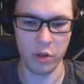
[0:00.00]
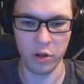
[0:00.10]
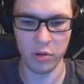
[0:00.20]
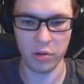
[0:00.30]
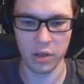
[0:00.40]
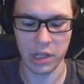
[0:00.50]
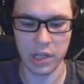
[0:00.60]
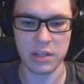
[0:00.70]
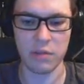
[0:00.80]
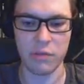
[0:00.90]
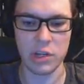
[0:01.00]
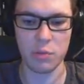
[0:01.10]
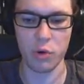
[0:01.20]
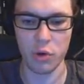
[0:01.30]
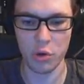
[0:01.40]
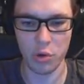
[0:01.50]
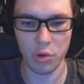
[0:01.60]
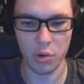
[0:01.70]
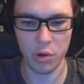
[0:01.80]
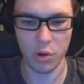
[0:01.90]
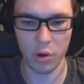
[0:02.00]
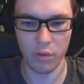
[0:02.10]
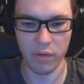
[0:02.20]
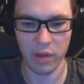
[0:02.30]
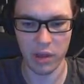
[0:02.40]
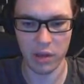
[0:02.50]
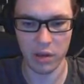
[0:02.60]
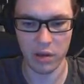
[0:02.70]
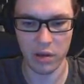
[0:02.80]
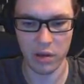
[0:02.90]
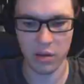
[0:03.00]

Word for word: Well, I guess I'll respawn you over here then.